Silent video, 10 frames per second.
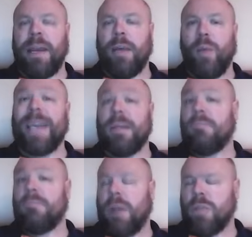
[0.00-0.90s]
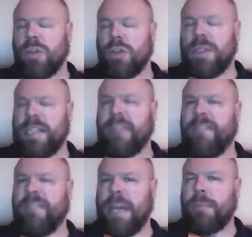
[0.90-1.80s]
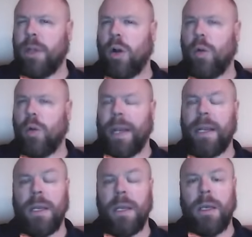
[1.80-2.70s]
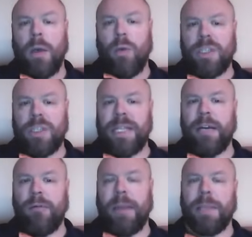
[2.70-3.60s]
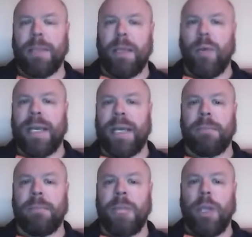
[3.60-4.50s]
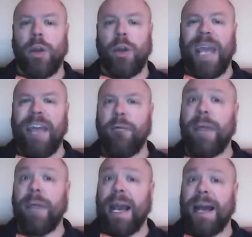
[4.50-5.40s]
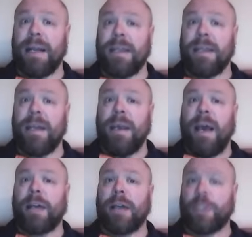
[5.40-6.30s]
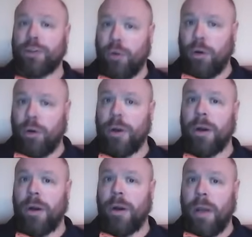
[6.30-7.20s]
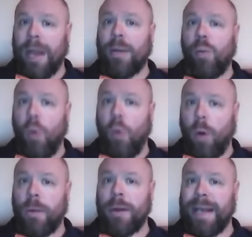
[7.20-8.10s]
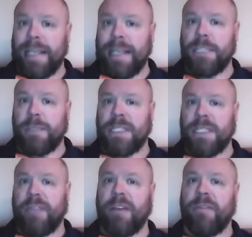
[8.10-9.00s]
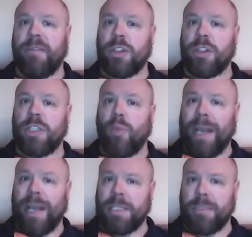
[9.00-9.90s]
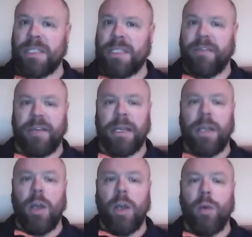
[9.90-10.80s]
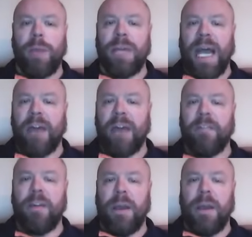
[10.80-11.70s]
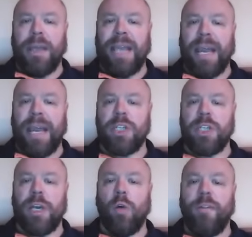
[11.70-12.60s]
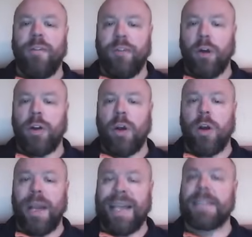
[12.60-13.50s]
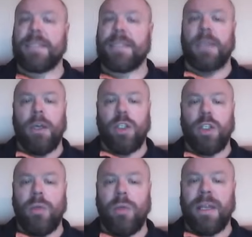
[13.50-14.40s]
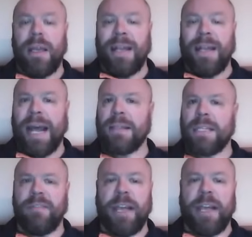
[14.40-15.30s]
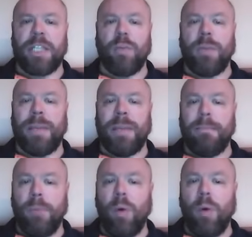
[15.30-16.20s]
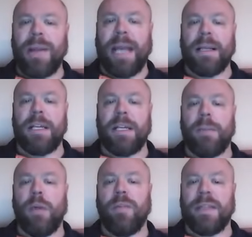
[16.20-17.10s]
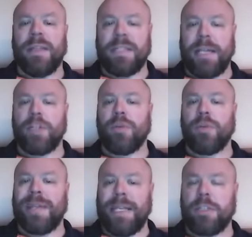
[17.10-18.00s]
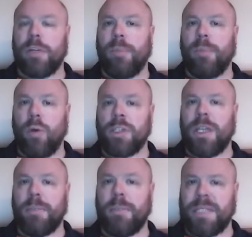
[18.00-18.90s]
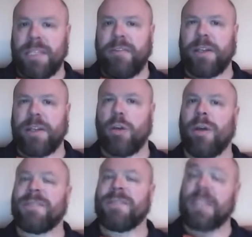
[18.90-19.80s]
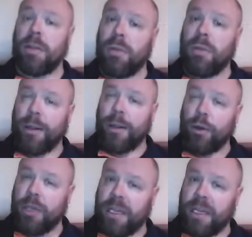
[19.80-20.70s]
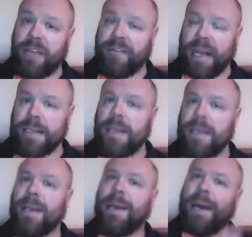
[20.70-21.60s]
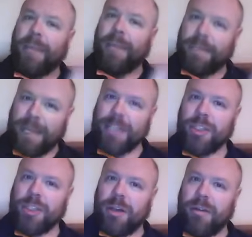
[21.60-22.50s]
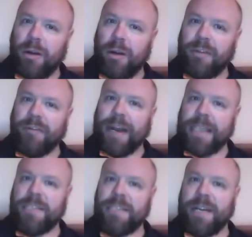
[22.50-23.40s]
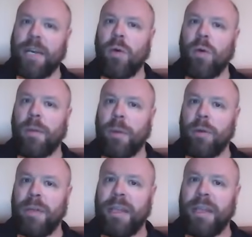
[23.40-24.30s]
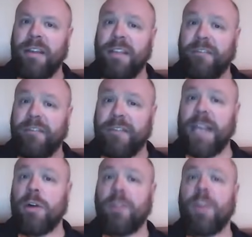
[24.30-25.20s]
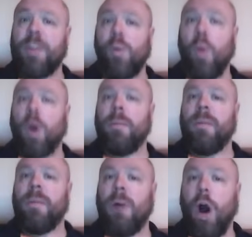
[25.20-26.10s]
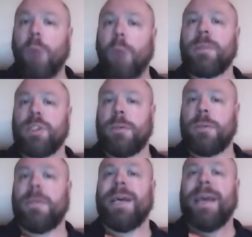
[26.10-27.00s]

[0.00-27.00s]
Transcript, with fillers: uh, weaken. I was going to say fade, but not quite. We're seeing it rapidly weaken. Now, if we had a stronger and warmer East Pacific versus West Pacific, we would have the MJO further east, so the enhanced convection would be more likely to be over the central and eastern portion of the Pacific. Now, I've still alluded to the fact I made mention on, on Friday's video about the, the fear of the warm option